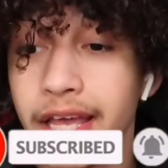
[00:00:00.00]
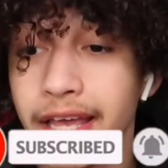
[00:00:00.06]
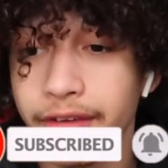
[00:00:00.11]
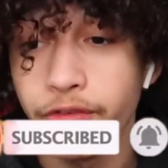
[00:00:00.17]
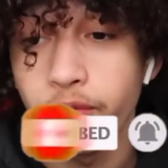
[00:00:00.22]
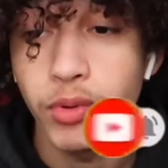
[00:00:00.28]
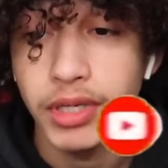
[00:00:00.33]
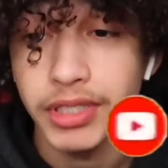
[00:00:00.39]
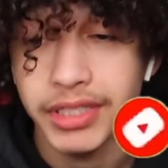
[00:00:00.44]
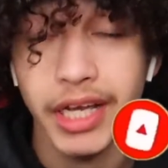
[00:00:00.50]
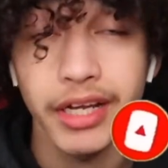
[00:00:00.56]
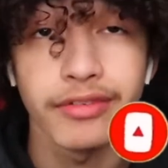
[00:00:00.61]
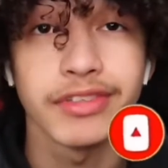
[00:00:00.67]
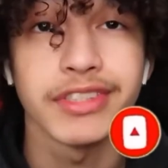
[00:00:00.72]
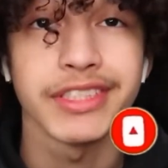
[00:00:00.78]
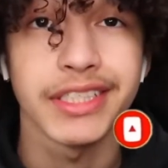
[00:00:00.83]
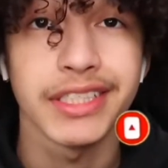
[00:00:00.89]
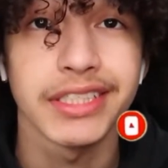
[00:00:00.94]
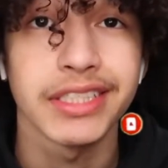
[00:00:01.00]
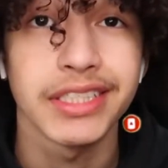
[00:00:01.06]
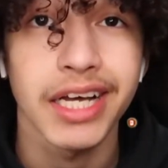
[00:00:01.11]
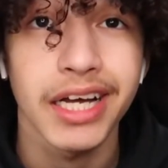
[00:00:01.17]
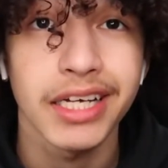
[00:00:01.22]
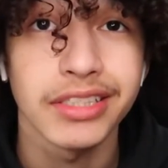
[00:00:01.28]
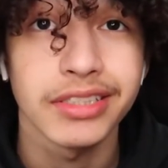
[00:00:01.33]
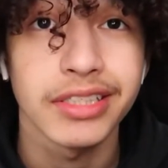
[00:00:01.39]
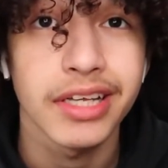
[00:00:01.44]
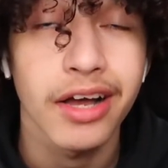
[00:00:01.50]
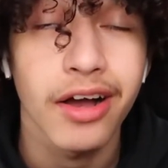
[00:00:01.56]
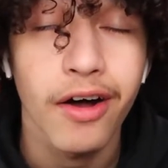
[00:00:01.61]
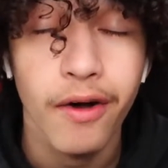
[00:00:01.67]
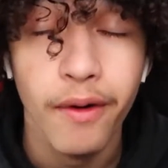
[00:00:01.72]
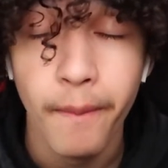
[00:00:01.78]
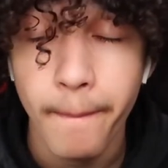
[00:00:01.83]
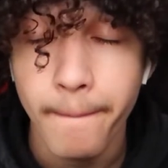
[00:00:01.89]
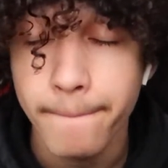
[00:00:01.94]
If you're excited for
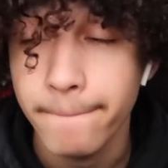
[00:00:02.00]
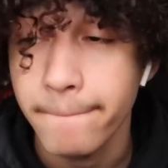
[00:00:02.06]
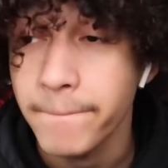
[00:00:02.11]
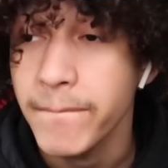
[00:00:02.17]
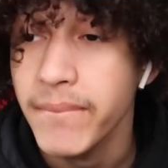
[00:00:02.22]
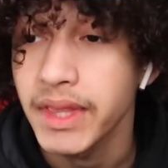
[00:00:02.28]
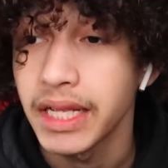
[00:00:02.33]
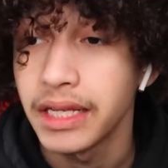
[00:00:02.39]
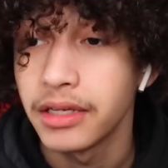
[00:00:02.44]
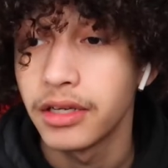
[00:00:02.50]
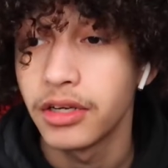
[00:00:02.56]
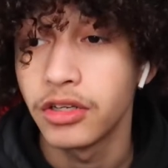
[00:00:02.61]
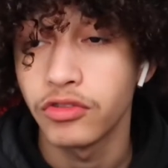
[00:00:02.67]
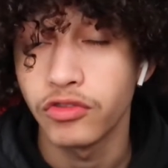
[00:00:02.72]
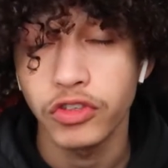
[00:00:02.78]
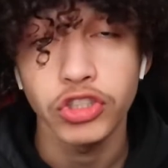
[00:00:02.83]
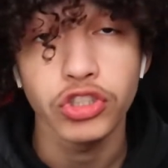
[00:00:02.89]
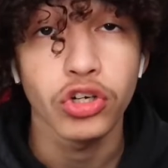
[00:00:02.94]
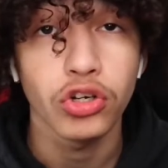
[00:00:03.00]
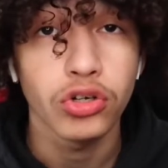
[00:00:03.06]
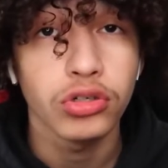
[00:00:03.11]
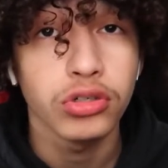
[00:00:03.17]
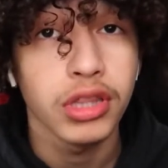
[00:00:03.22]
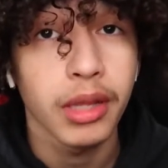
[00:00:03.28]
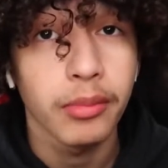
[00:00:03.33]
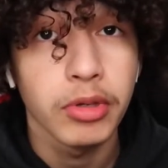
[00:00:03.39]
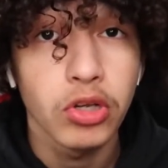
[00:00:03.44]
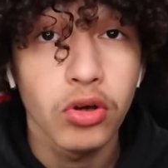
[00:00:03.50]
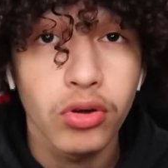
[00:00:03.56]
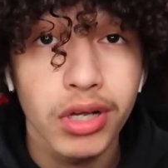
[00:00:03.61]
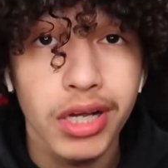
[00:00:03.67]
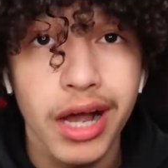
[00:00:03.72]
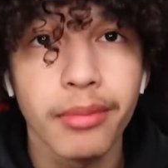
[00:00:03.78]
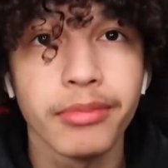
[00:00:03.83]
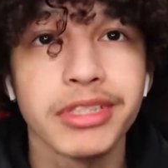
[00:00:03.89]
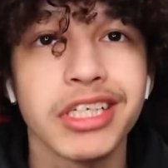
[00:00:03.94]
6ix9ine's return, let me know in the
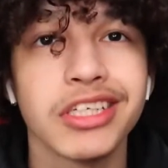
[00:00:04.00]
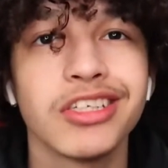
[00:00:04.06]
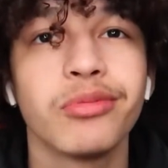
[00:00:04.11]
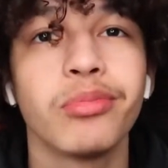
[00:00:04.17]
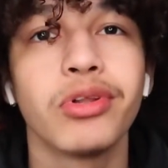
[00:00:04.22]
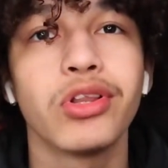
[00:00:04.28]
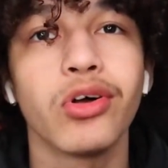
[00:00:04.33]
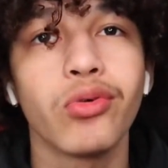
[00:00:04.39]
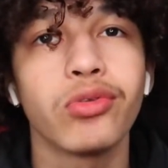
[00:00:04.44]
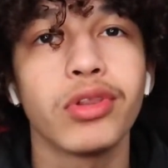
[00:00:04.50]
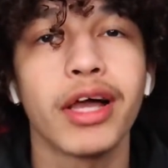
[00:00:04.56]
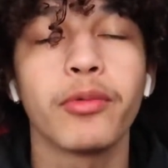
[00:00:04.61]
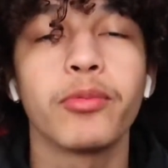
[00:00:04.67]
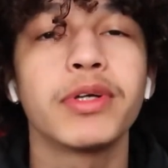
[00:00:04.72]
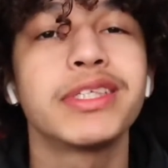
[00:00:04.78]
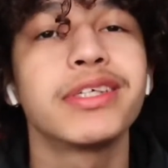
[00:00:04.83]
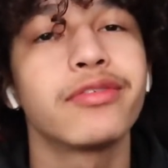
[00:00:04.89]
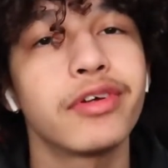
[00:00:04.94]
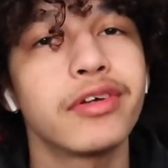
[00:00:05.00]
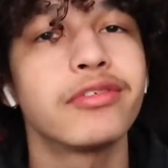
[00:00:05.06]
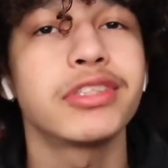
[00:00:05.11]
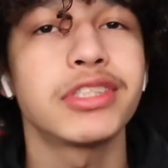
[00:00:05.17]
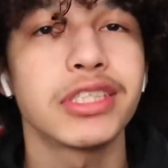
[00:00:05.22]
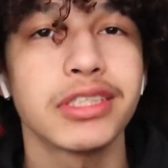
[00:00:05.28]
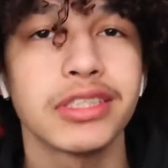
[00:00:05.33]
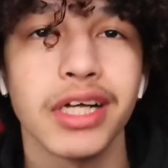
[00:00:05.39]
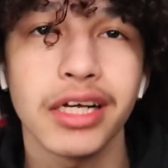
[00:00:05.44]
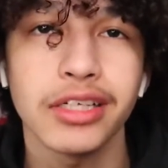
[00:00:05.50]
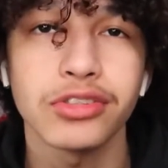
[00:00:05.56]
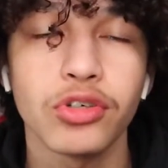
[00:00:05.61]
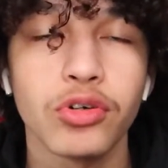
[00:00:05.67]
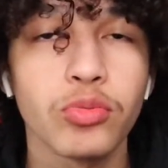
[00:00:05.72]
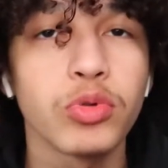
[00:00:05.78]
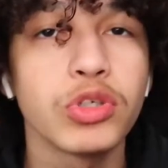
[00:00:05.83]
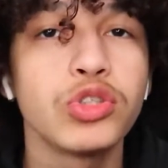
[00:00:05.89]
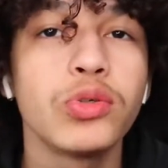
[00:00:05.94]
comment section below. Like, what's your favorite 6ix9ine
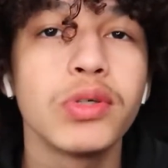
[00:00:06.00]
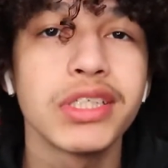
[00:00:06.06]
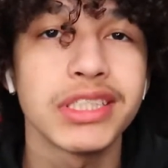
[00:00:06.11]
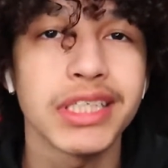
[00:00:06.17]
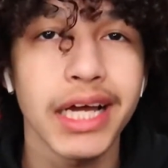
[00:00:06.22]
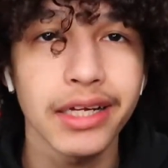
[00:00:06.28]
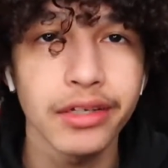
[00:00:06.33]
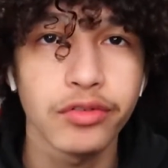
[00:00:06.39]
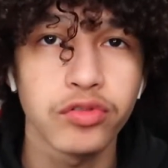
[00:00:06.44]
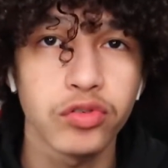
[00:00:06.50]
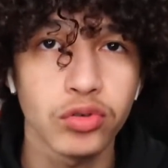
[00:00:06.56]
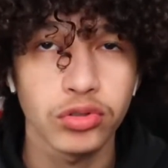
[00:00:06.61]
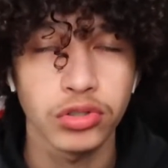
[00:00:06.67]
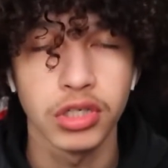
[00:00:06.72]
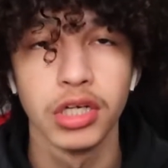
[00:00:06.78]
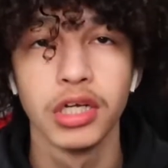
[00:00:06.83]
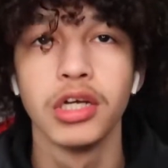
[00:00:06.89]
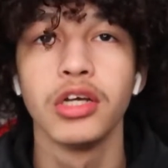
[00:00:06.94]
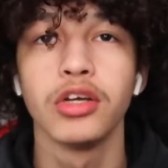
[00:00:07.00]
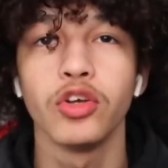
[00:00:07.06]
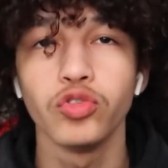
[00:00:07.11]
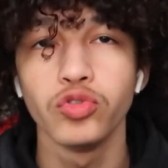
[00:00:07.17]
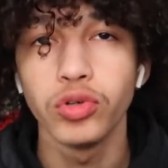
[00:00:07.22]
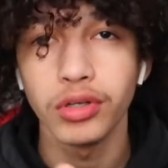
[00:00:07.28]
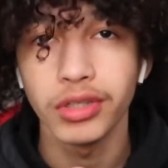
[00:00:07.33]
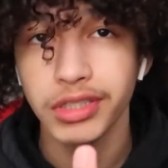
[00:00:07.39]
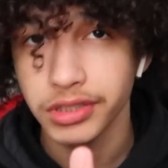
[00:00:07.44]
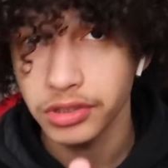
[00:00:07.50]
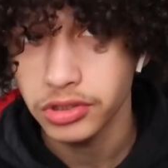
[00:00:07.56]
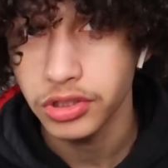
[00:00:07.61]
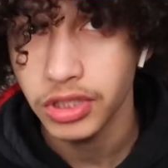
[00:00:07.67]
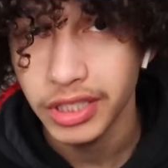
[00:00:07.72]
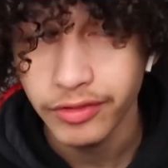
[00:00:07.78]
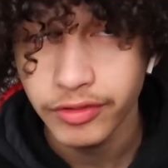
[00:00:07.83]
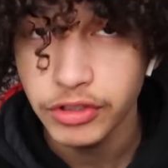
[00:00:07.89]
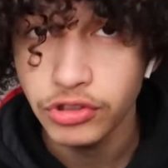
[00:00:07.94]
song? What you excited for? You gonna listen
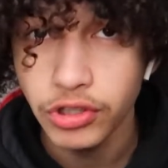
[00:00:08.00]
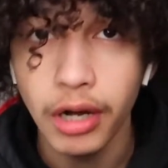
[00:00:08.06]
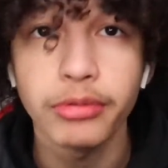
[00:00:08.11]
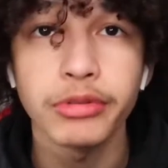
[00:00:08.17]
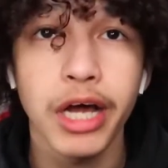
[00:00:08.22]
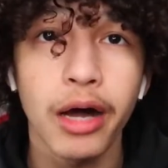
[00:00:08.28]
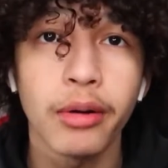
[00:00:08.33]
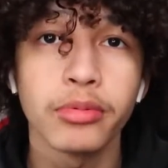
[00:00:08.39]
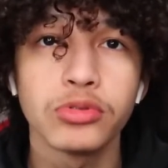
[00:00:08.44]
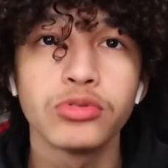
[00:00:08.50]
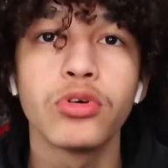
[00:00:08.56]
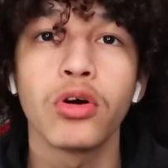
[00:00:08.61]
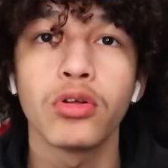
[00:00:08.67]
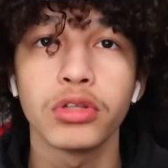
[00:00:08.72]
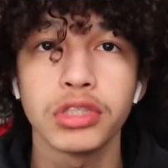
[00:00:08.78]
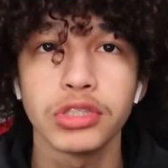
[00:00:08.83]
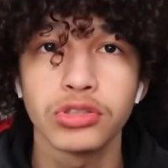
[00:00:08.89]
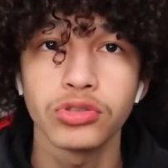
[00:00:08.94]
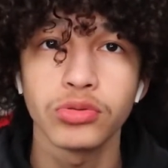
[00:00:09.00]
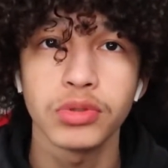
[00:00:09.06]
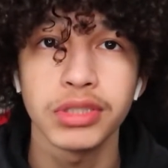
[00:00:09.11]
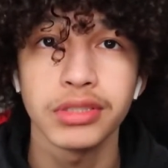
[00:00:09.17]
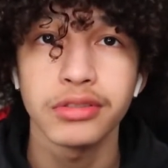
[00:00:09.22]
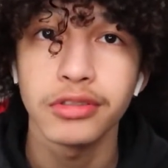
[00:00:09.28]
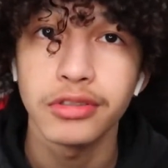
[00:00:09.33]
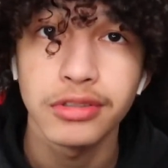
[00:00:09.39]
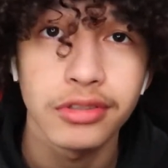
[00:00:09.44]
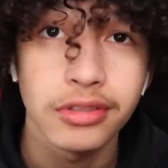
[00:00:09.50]
to, if he drops the album, you gonna listen to it?